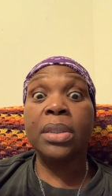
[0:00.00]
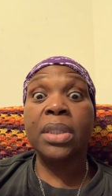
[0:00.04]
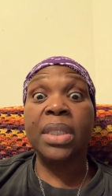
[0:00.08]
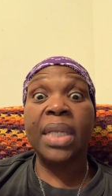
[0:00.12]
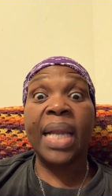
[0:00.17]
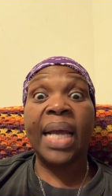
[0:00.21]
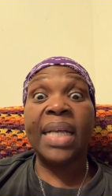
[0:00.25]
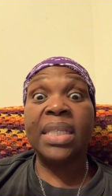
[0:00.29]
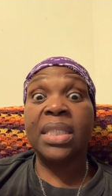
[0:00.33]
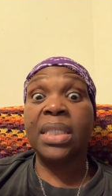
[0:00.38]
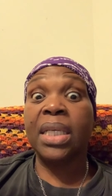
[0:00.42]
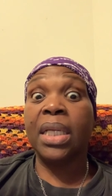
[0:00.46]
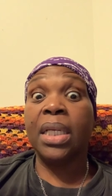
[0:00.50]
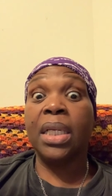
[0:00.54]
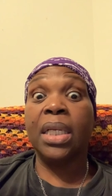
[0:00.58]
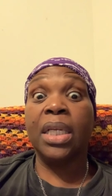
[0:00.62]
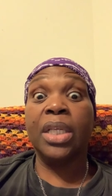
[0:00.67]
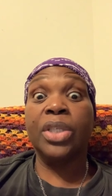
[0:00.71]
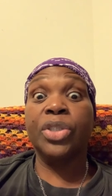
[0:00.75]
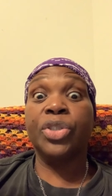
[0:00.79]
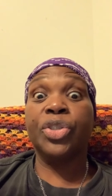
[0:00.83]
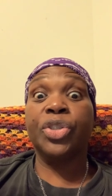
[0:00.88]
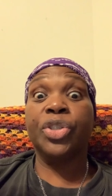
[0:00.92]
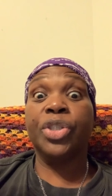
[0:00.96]
And I sat in
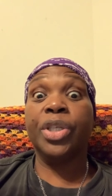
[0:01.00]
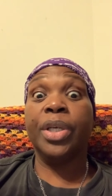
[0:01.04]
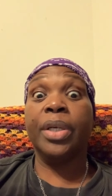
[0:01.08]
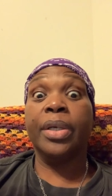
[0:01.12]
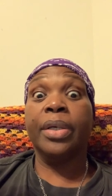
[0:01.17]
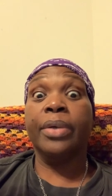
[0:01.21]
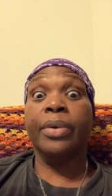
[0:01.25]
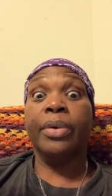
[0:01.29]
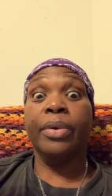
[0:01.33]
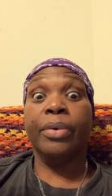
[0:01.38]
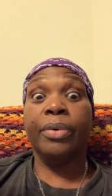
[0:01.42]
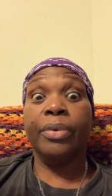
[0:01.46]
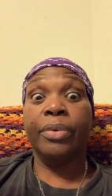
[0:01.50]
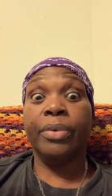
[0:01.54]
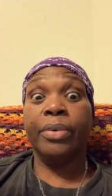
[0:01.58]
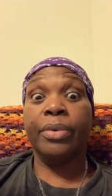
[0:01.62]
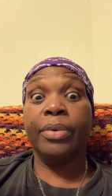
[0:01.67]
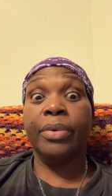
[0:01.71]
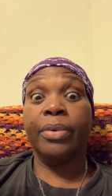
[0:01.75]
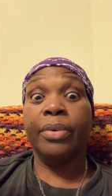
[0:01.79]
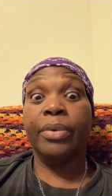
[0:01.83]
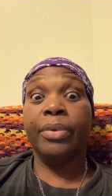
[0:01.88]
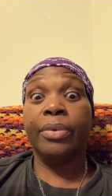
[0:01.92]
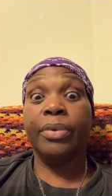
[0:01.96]
this chair,
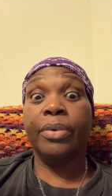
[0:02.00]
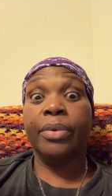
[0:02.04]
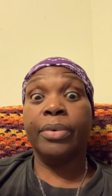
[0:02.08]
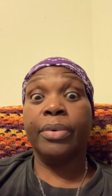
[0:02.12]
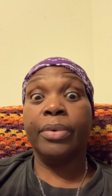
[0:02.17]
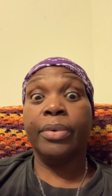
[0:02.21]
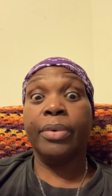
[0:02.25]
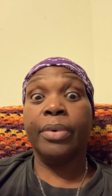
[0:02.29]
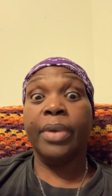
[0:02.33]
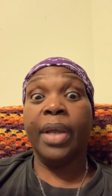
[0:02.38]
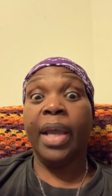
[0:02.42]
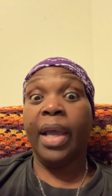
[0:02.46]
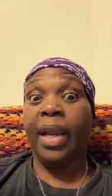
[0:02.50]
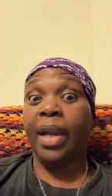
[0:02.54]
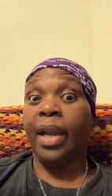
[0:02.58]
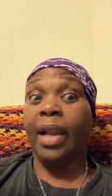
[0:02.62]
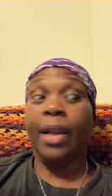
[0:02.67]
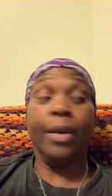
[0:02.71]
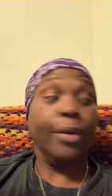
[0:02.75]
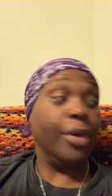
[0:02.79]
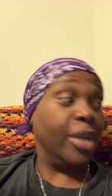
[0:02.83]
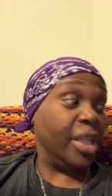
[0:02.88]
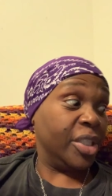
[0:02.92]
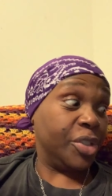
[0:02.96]

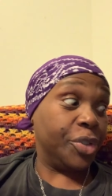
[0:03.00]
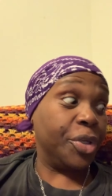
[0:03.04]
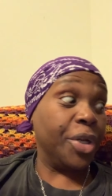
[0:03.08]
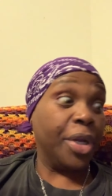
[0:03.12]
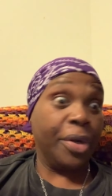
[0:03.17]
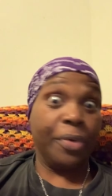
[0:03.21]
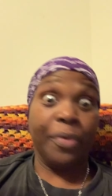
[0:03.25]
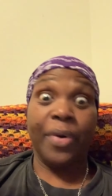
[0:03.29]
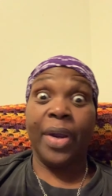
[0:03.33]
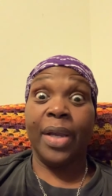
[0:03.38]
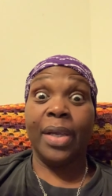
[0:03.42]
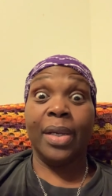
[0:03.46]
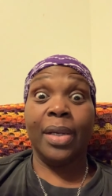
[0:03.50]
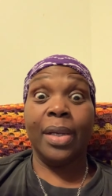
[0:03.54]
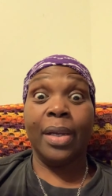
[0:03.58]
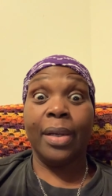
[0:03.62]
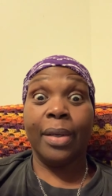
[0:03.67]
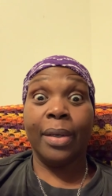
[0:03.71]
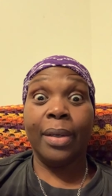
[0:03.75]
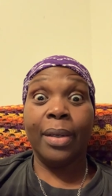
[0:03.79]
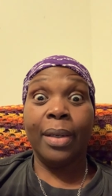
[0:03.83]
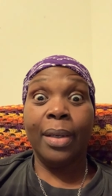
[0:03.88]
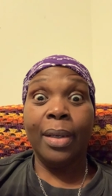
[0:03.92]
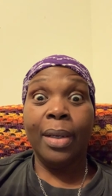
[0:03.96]
this chair right
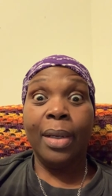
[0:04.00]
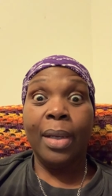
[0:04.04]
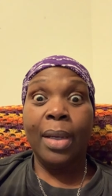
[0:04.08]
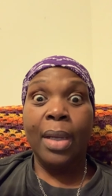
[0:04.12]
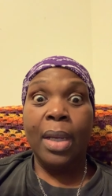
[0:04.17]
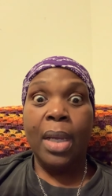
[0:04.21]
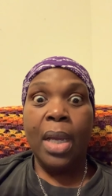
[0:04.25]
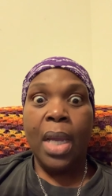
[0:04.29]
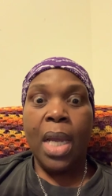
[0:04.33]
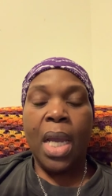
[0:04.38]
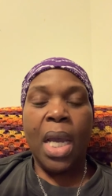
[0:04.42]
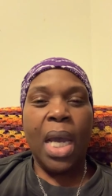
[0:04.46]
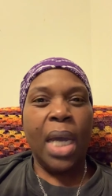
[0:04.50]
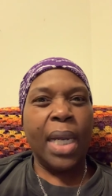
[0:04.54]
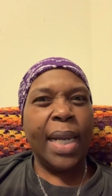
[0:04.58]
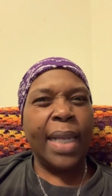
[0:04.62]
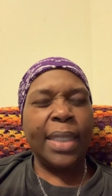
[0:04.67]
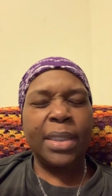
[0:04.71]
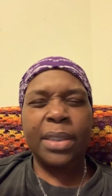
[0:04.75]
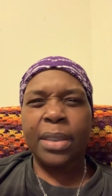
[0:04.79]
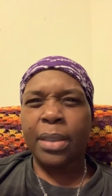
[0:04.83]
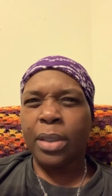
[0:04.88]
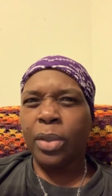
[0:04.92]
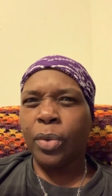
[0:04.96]
here. And I
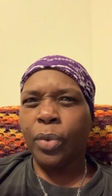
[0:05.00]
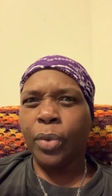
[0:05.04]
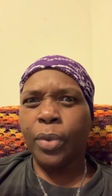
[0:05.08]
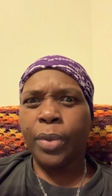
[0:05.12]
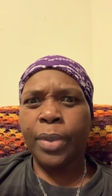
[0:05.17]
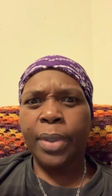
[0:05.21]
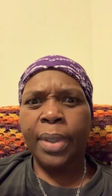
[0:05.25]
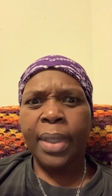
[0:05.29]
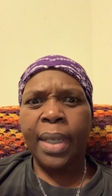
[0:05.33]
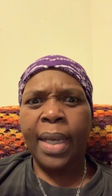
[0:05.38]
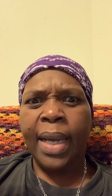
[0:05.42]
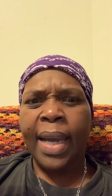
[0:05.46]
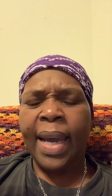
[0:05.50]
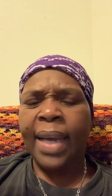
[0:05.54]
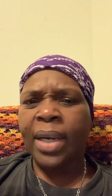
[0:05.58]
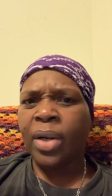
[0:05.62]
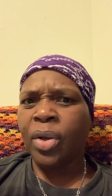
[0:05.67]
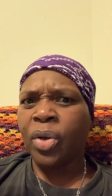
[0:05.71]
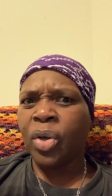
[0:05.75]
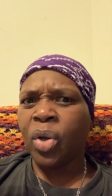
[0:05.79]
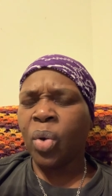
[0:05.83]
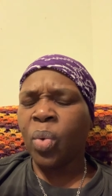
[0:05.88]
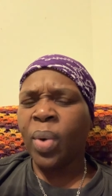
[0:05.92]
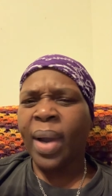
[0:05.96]
said, Lord, I
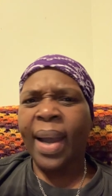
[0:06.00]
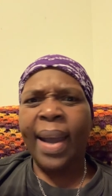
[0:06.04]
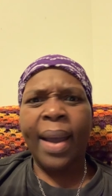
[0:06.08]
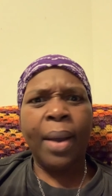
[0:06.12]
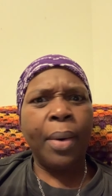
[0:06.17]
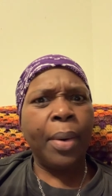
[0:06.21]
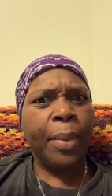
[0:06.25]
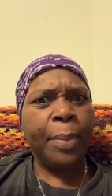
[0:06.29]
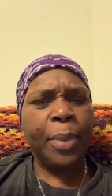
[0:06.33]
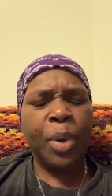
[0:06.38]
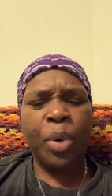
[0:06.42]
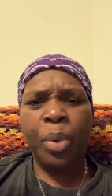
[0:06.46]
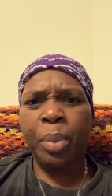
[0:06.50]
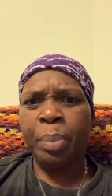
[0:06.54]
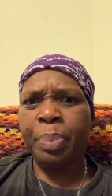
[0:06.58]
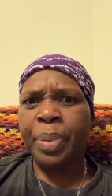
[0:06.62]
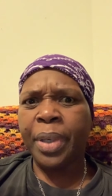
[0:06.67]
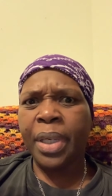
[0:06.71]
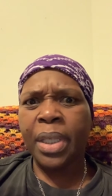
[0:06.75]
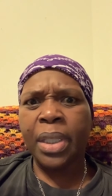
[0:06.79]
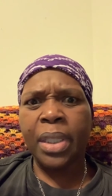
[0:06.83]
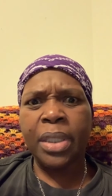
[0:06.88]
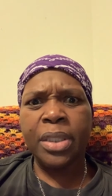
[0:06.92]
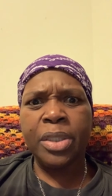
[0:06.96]
don't know how I'm going to
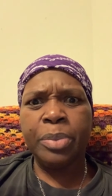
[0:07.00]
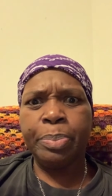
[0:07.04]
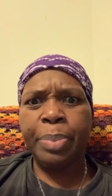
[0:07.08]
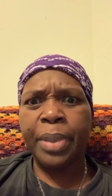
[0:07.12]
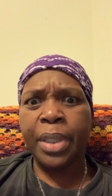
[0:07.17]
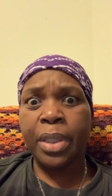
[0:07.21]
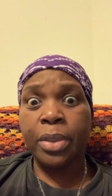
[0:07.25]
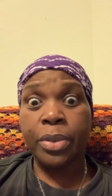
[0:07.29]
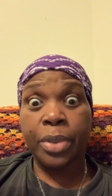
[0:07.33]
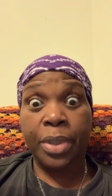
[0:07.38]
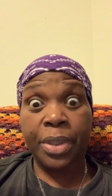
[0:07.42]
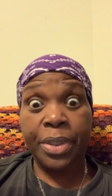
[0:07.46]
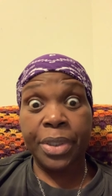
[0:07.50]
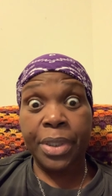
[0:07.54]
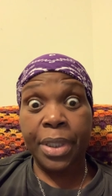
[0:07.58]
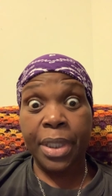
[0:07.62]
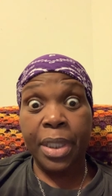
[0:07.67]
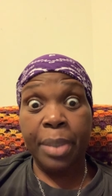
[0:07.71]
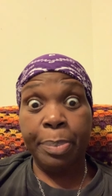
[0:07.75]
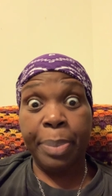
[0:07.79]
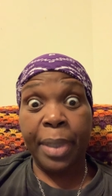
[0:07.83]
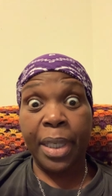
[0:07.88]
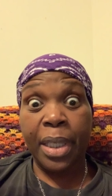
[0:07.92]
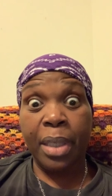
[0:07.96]
pay these bills. Because see,
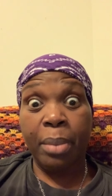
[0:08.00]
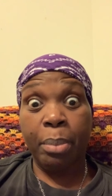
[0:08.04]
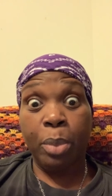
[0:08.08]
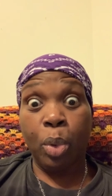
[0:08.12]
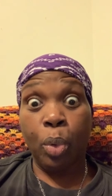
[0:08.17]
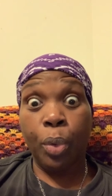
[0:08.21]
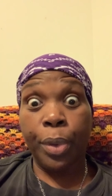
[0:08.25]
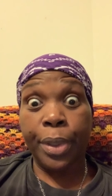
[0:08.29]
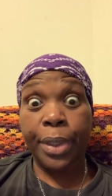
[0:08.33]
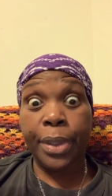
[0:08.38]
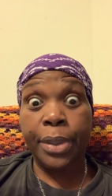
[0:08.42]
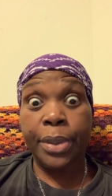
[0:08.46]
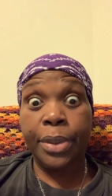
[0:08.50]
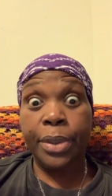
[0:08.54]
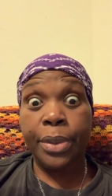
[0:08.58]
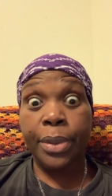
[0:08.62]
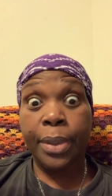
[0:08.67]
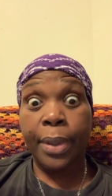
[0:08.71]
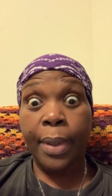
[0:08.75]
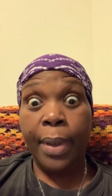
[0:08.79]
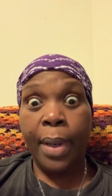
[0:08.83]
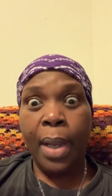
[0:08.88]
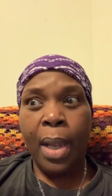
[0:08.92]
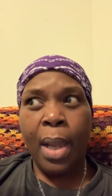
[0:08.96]
he paid the mortgage.
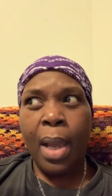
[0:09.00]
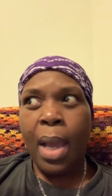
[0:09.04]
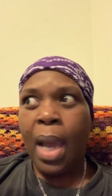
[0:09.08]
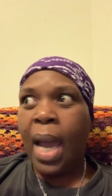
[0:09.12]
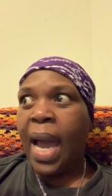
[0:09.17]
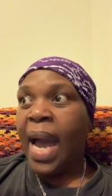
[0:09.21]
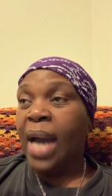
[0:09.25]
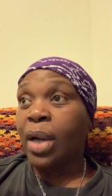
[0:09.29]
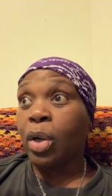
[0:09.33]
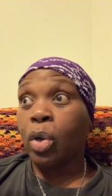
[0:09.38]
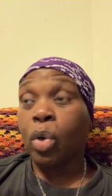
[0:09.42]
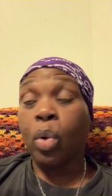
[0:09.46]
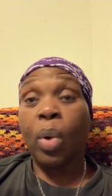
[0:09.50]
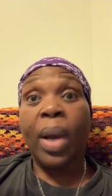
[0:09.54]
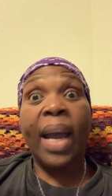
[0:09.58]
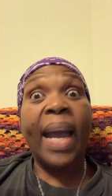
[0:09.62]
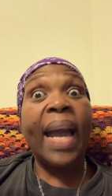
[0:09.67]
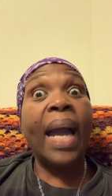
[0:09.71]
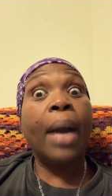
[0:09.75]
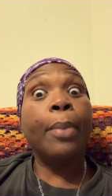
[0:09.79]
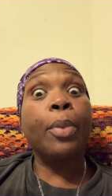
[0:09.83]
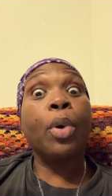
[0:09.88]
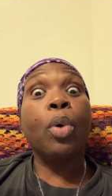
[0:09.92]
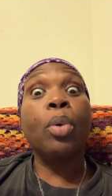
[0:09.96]
I don't know
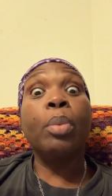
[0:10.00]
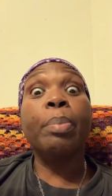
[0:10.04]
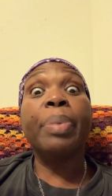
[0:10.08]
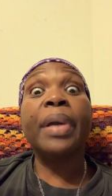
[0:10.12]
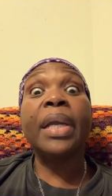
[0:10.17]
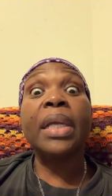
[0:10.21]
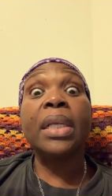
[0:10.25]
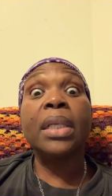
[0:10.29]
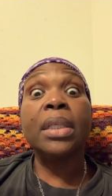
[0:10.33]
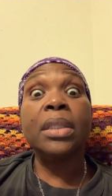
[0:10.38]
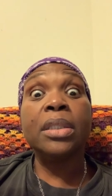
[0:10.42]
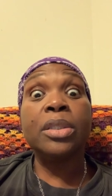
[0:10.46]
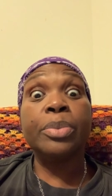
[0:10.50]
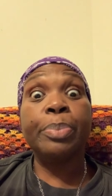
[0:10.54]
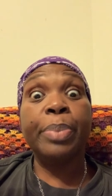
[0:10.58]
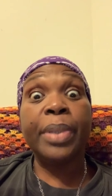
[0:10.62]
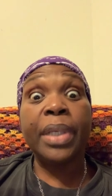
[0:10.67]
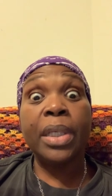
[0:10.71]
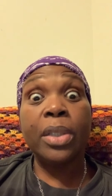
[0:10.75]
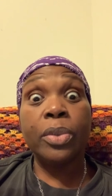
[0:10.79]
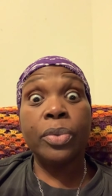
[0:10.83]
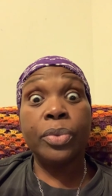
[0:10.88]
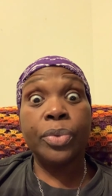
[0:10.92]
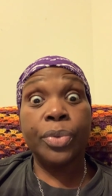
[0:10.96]
how I'm going to pay these
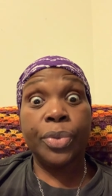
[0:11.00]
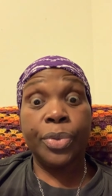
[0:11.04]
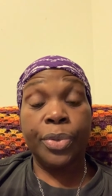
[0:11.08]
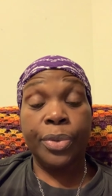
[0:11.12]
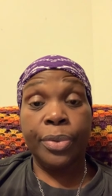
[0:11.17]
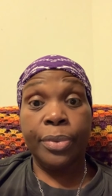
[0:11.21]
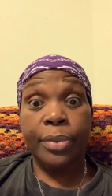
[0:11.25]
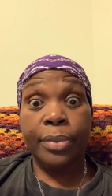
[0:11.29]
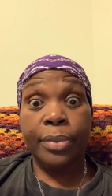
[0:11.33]
bills.